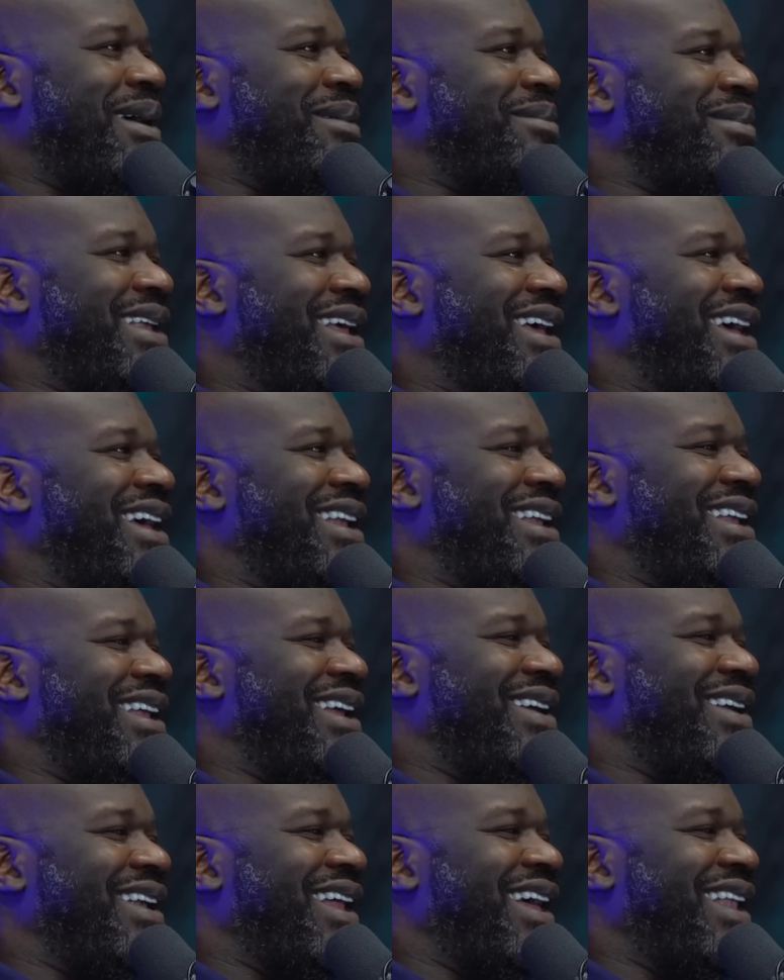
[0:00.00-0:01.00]
I'm, dead
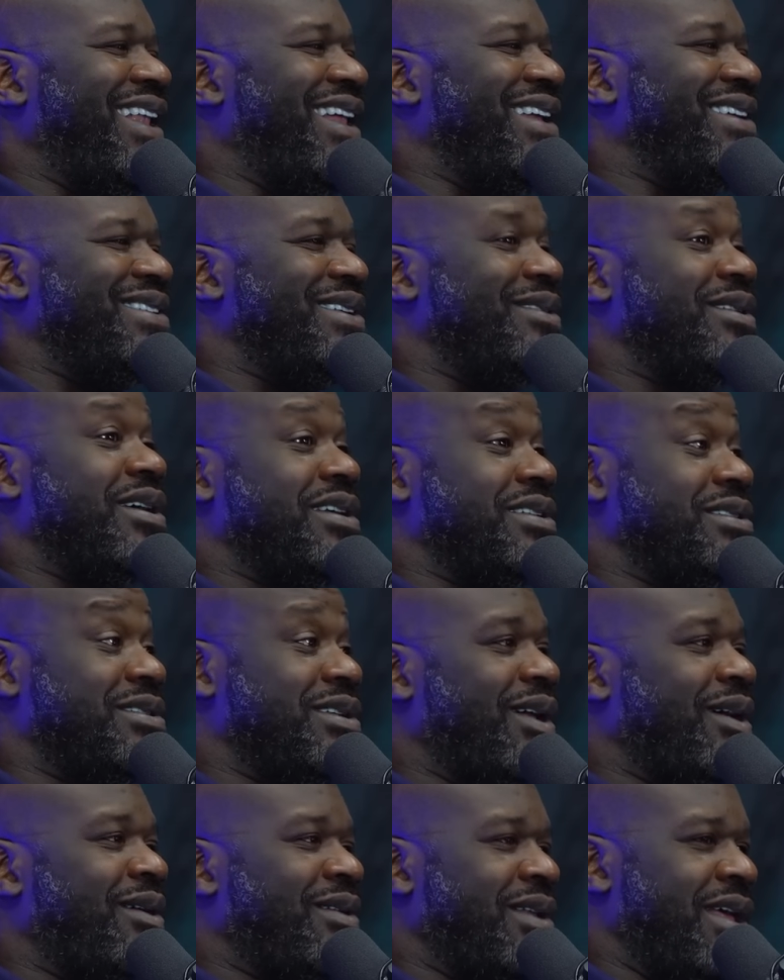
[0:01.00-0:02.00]
here in LSU because
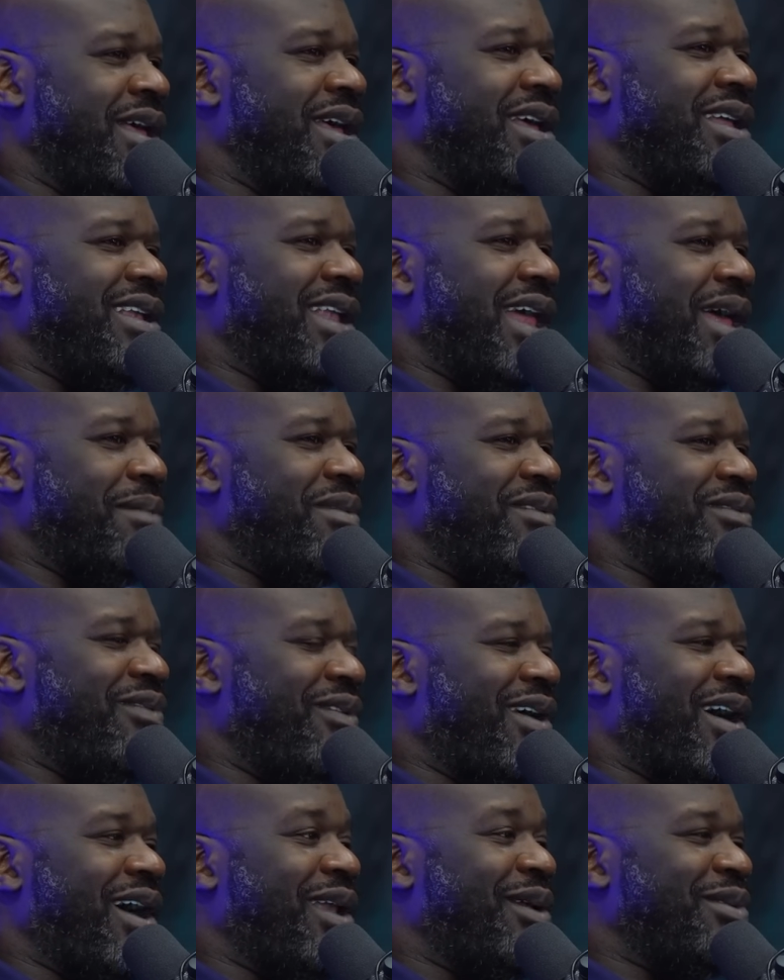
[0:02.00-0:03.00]
you know night
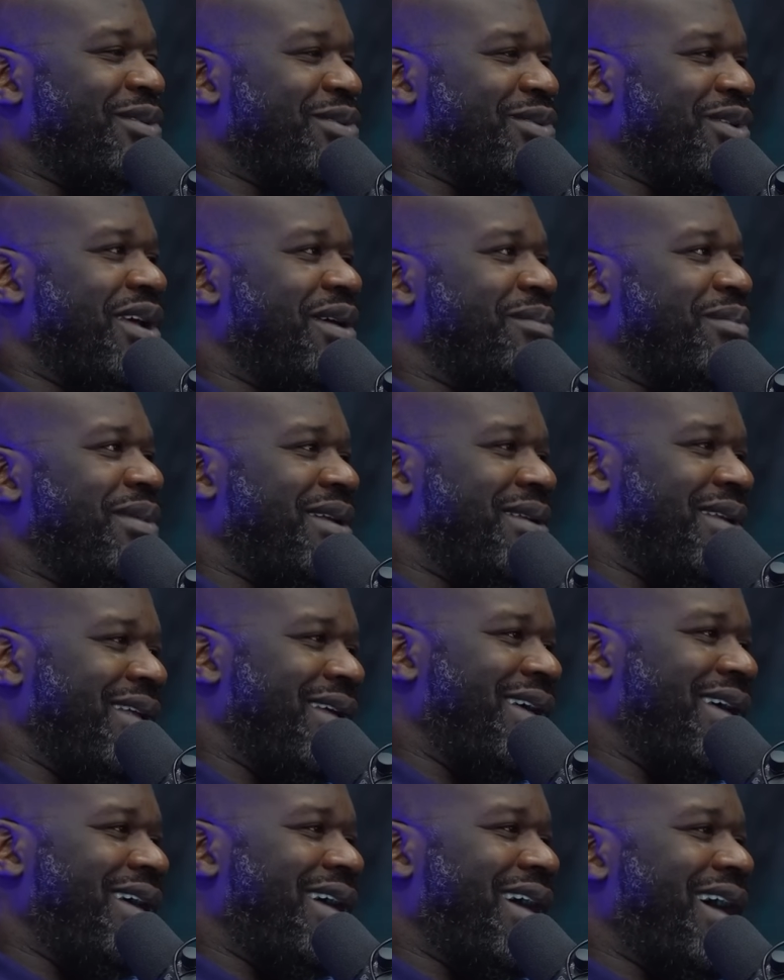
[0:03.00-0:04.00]
before I don't drink, but
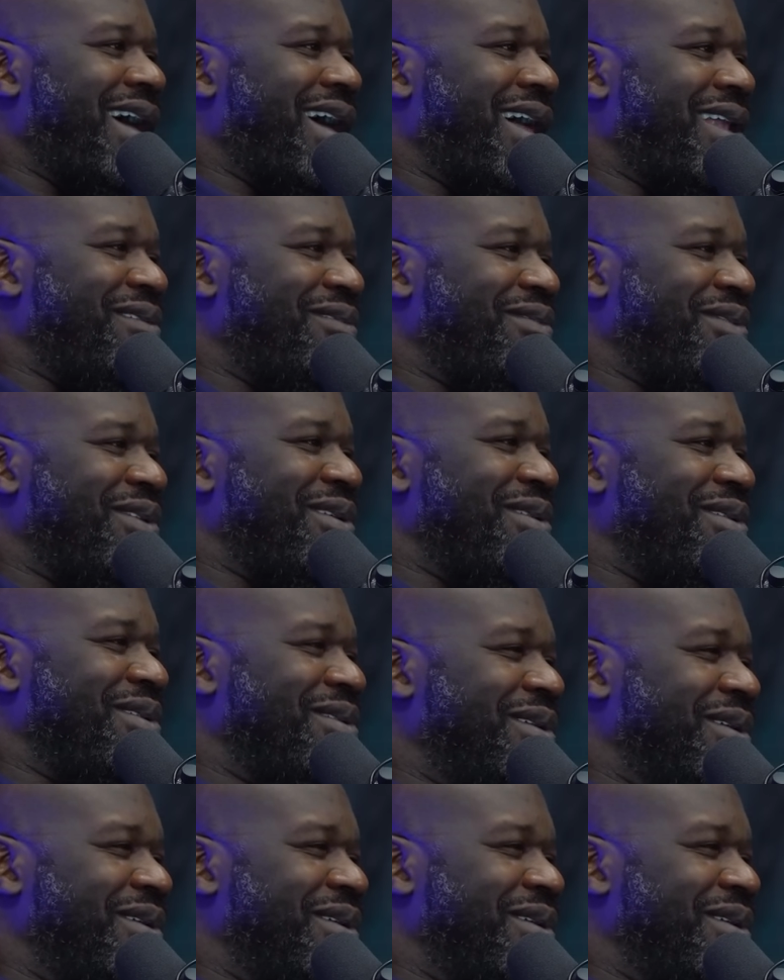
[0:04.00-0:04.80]
right. I had a few.